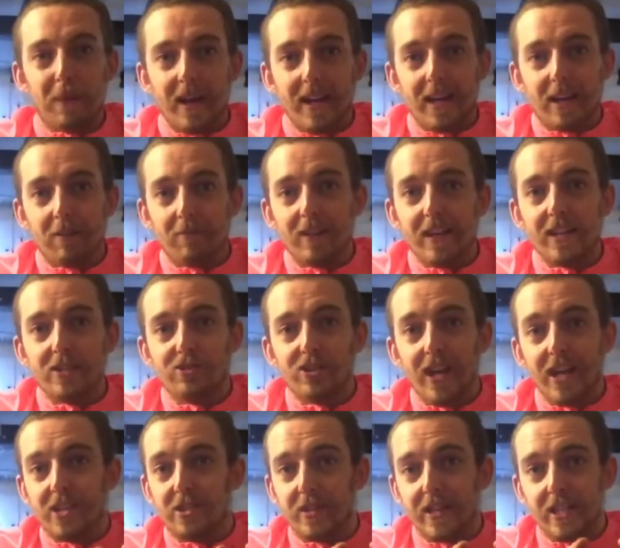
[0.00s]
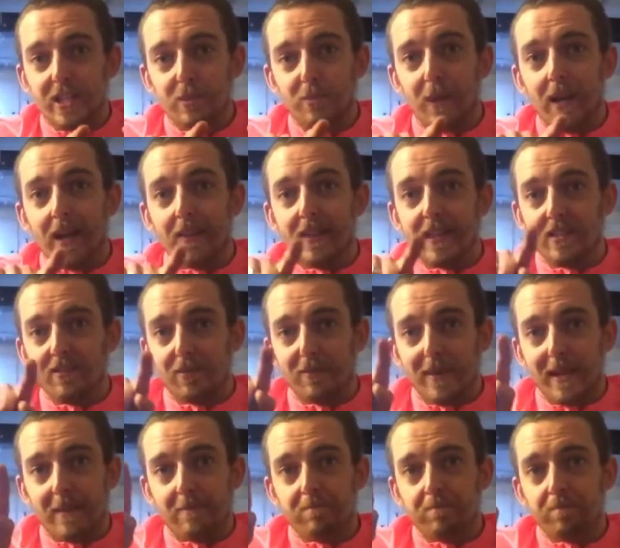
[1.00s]
My career trajectory just went like this for
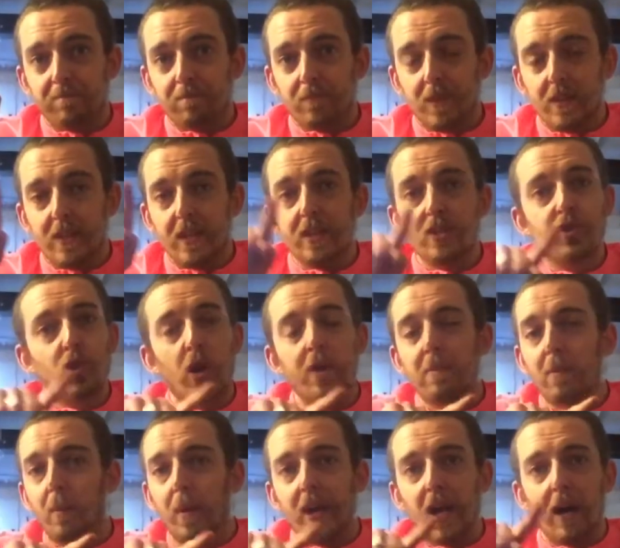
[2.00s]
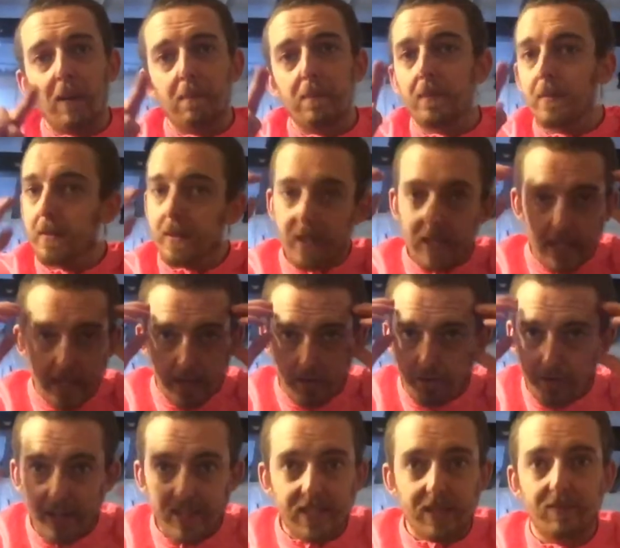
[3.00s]
me. The enjoyment went up, the
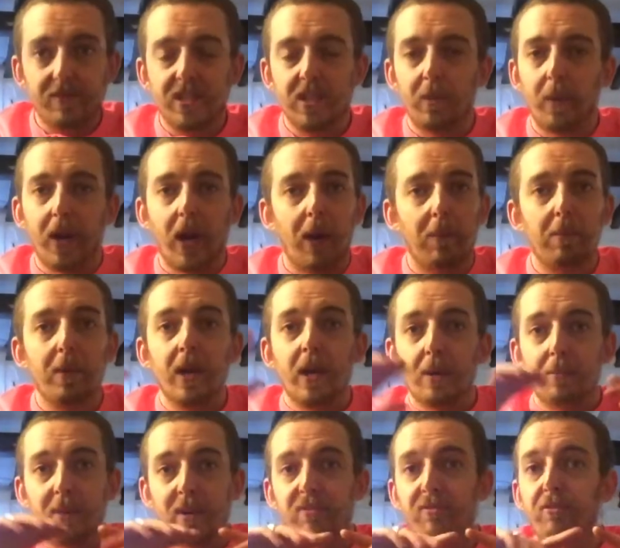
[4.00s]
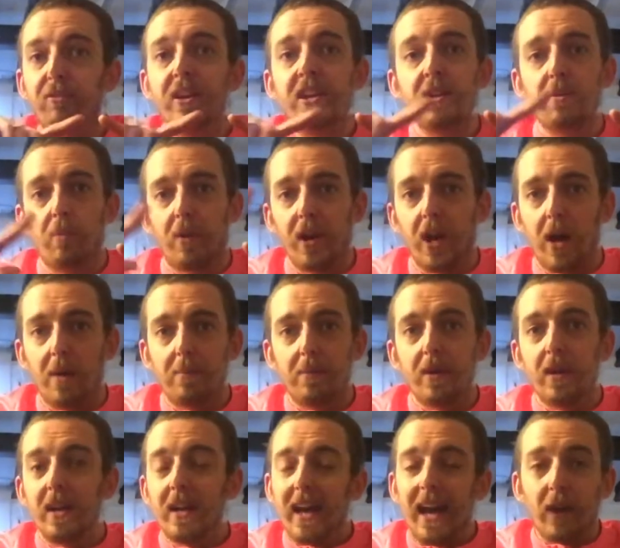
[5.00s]
creativity went up, my freedom went
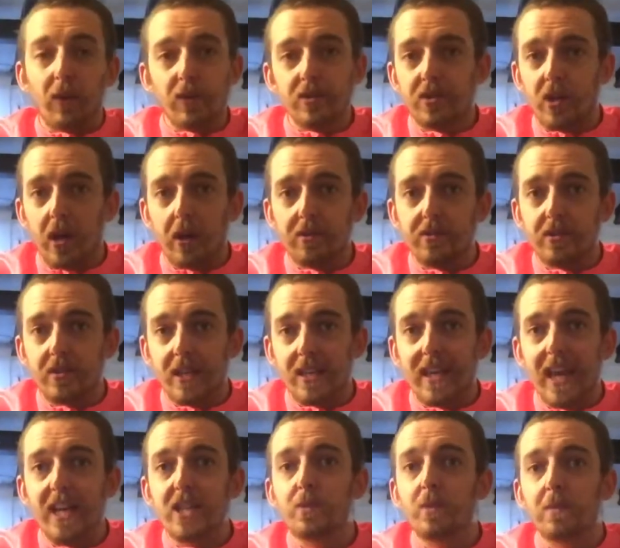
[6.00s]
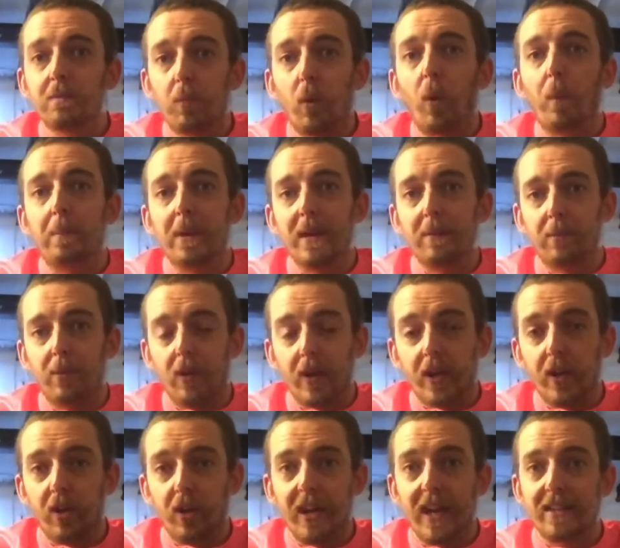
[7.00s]
up, and also I was engaging with more people
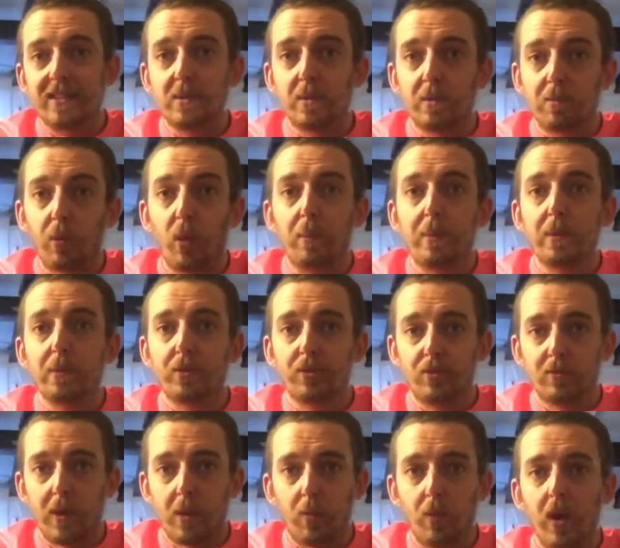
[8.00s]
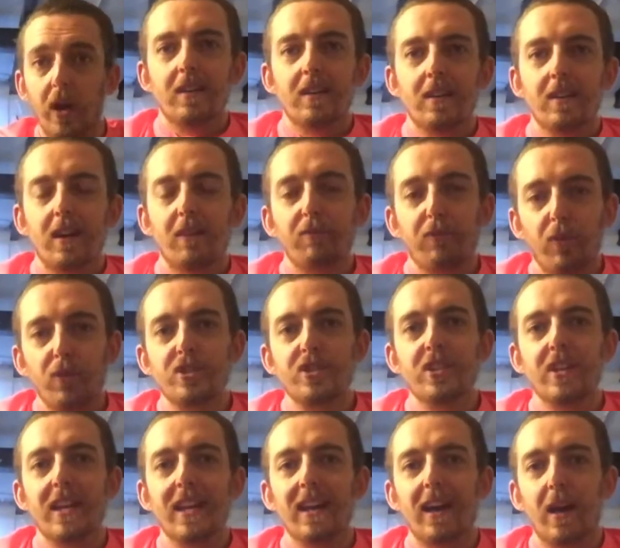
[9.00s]
and connecting with more people through my work.
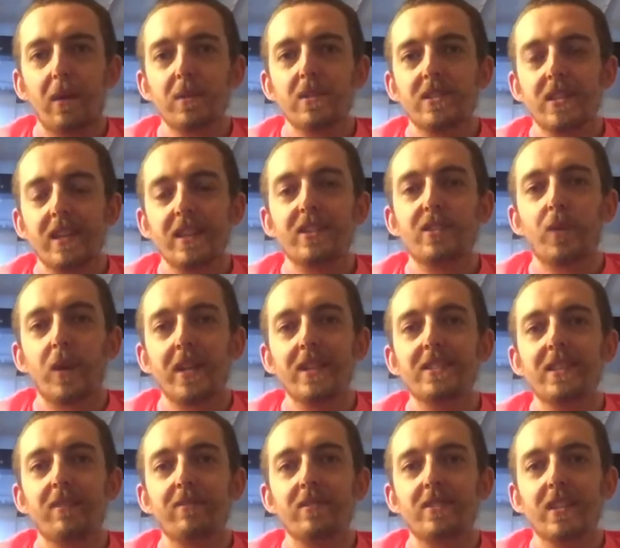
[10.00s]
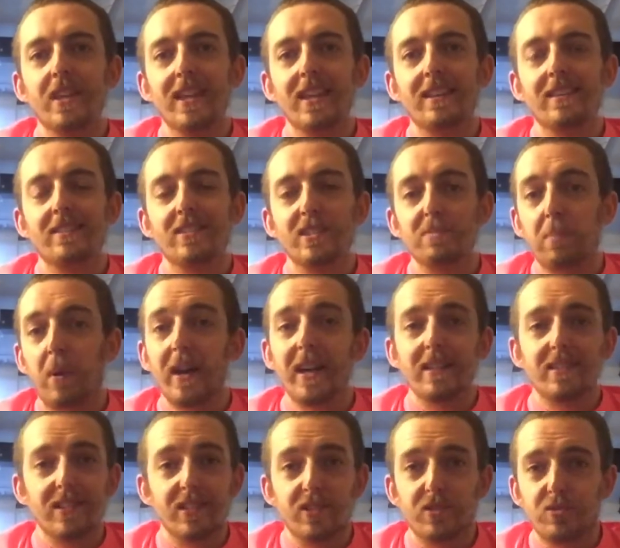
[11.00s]
Unfortunately, I would say that 2017,
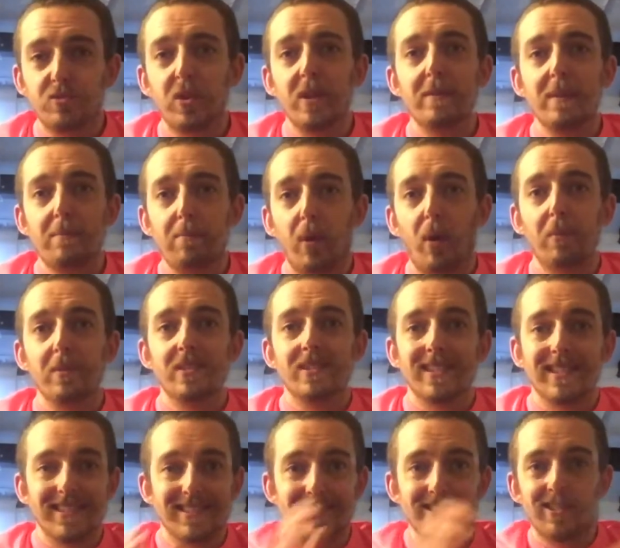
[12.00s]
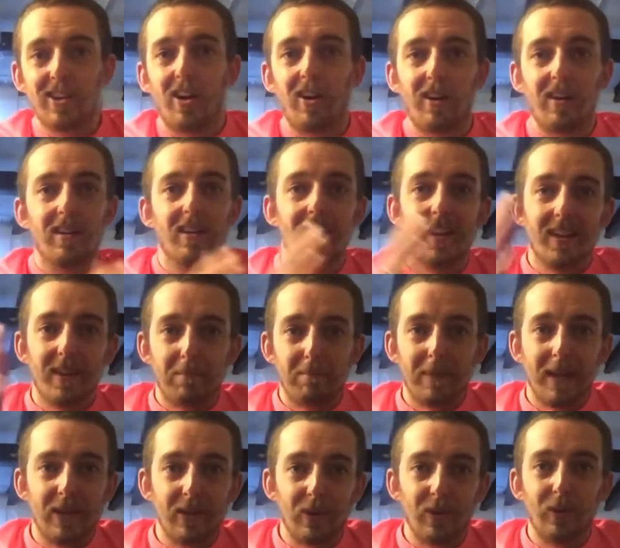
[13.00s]
despite its extremely promising start,
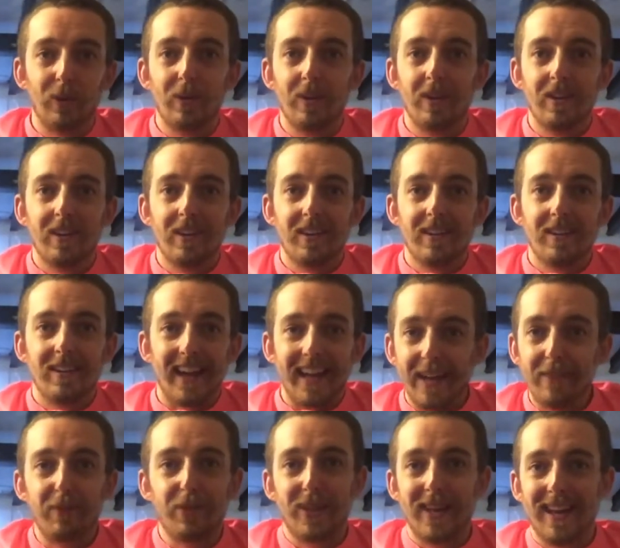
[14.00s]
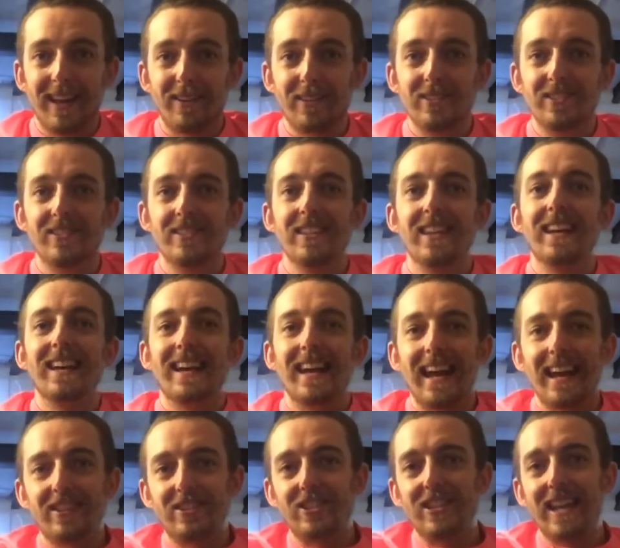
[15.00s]
middle, and everything else,
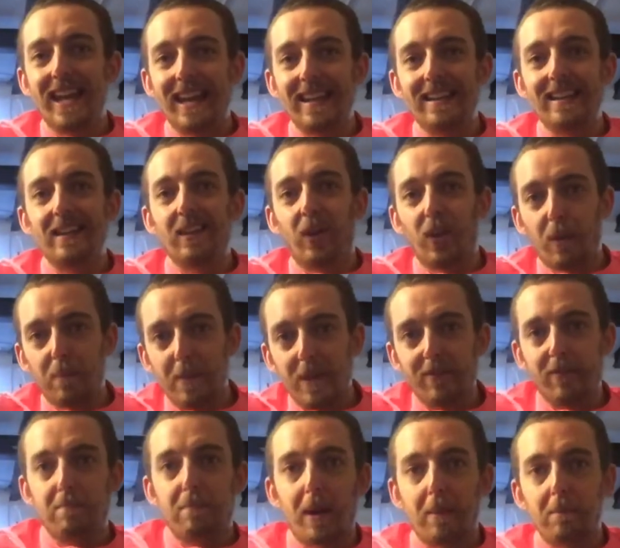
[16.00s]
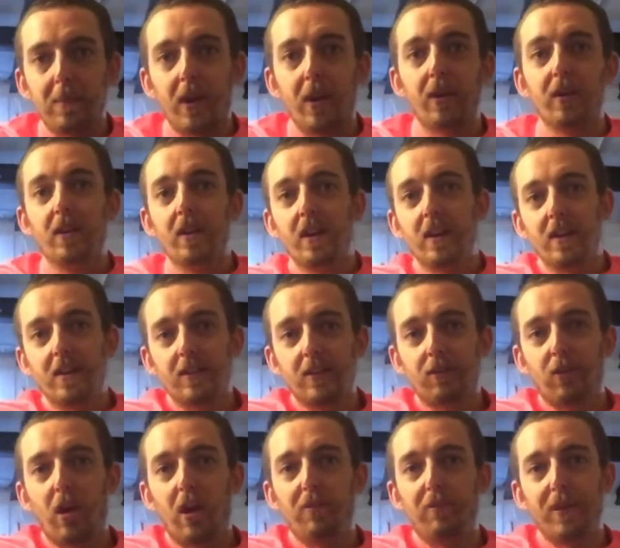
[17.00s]
actually ended on a bit of a bum note.
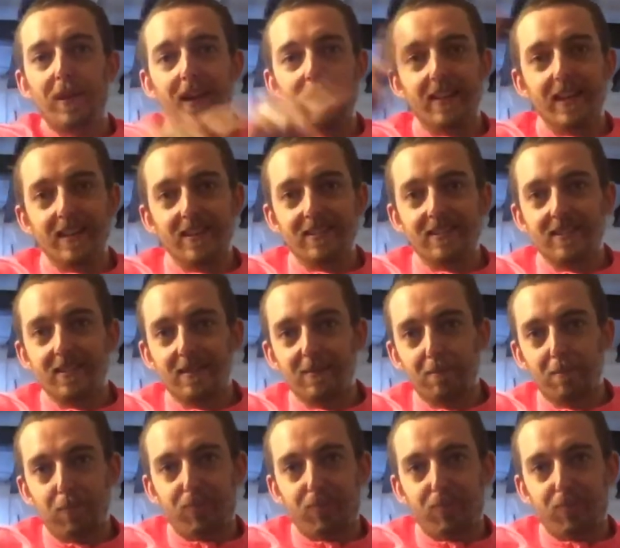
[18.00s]
The graph went like this.